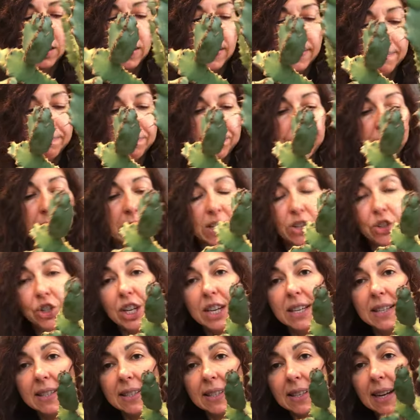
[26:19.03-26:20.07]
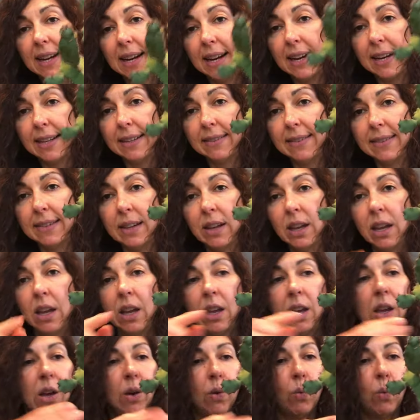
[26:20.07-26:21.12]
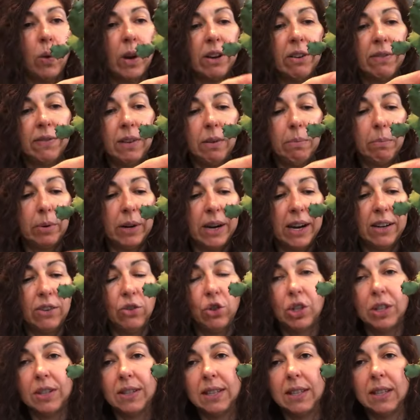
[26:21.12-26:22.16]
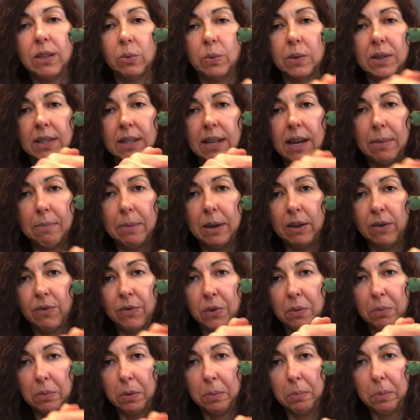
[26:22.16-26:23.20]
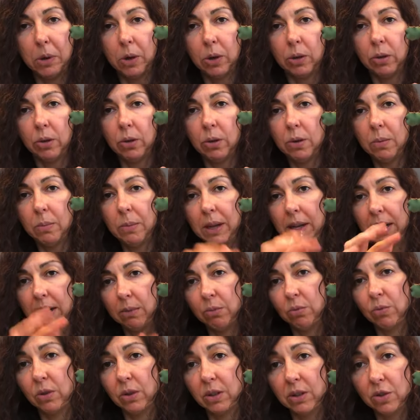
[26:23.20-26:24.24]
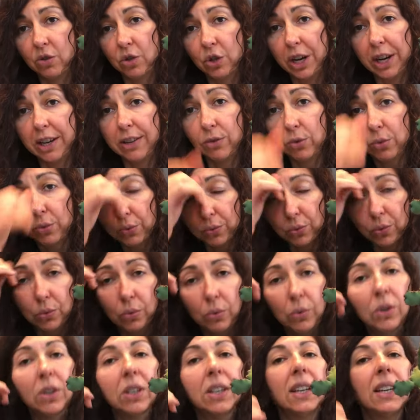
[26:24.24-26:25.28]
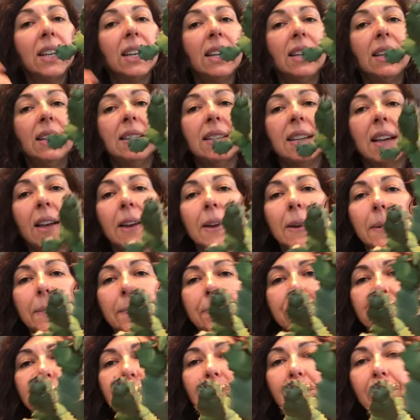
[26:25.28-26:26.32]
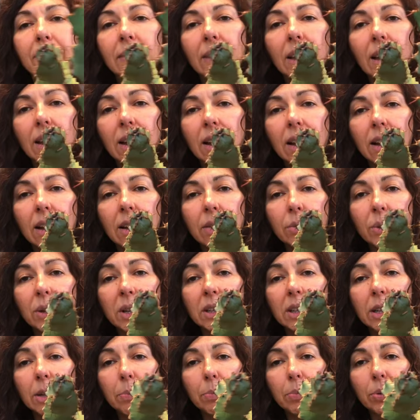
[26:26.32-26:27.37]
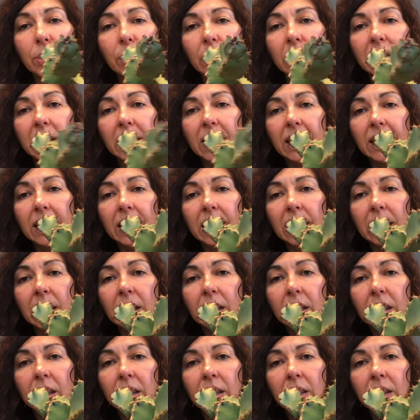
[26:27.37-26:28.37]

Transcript: Um, I just cut one of the branches that was coming from the bottom and I'm going to try to root it uh, really pretty.